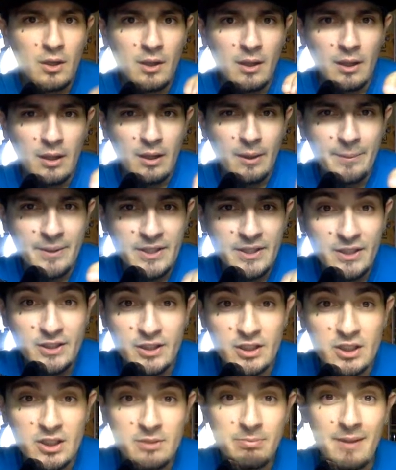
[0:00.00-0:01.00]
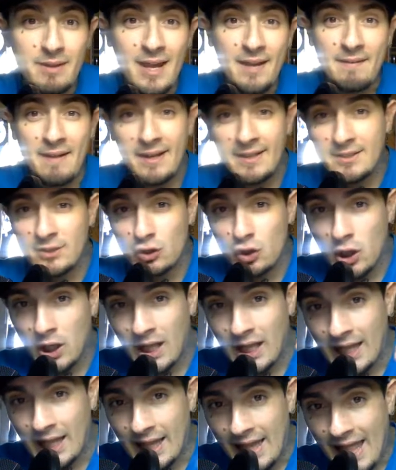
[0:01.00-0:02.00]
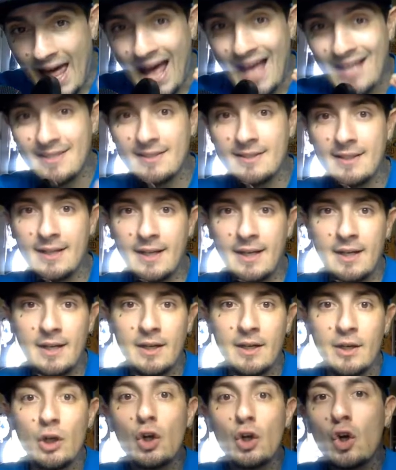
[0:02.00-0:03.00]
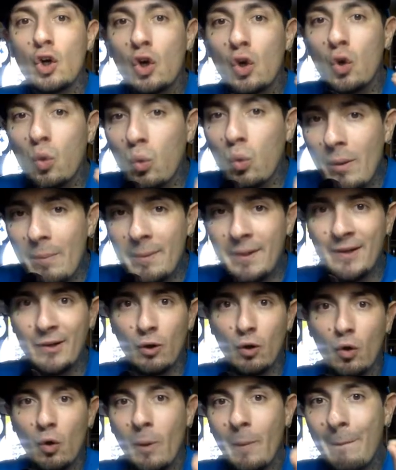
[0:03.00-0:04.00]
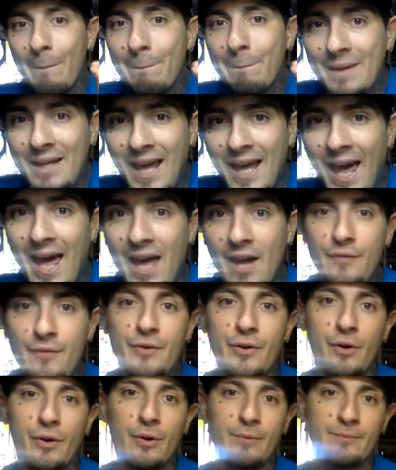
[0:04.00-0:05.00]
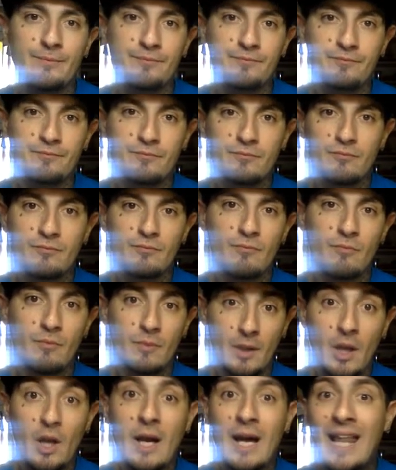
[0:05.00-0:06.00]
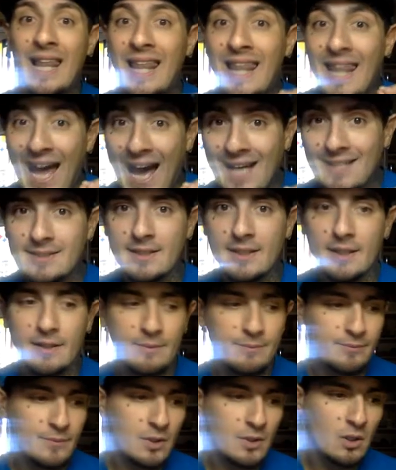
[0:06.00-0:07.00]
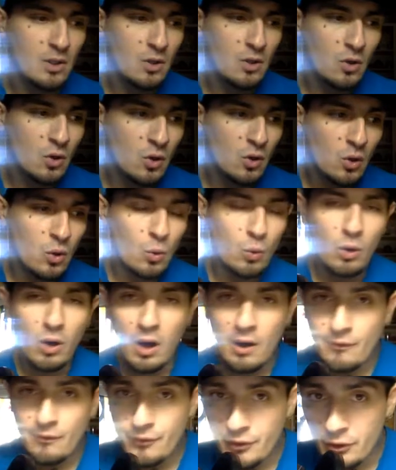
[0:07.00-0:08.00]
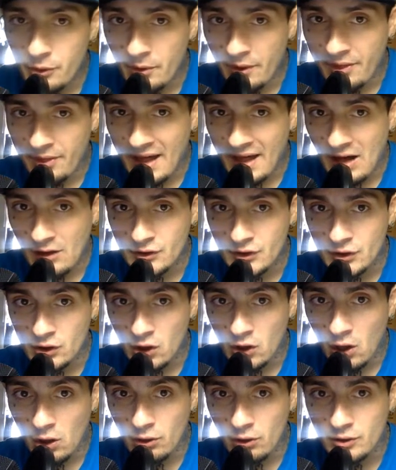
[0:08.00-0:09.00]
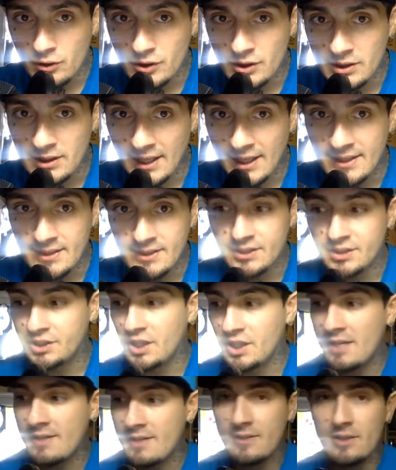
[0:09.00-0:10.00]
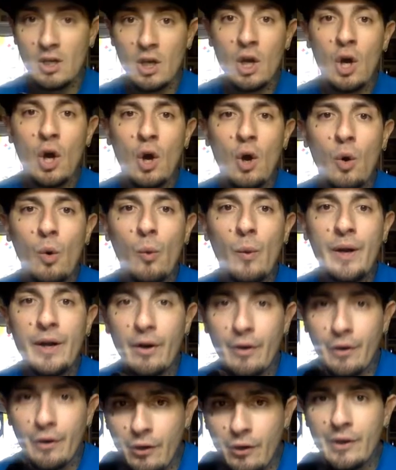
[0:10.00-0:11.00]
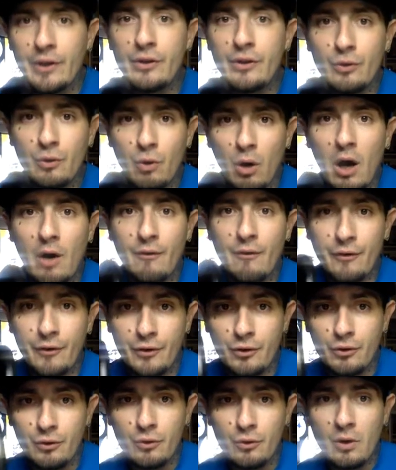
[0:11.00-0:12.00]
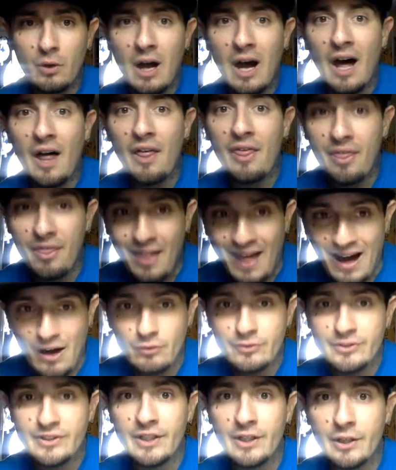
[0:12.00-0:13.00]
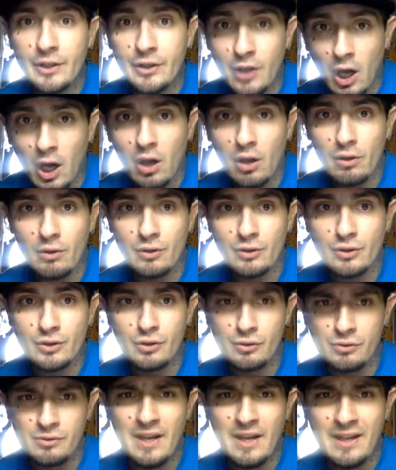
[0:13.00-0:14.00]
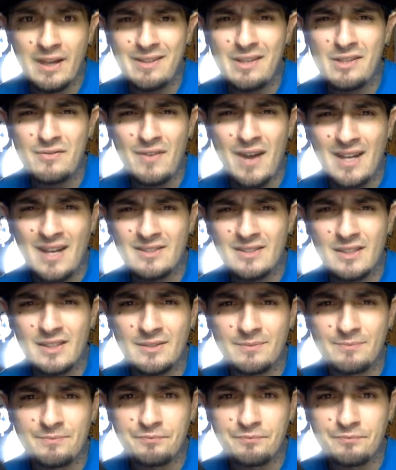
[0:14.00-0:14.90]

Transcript: let me just explain that is classic criminal behavior. Classic. We're offering you $1,000, ladies and gents. We are going to offer you $1,000 to take this vaccine.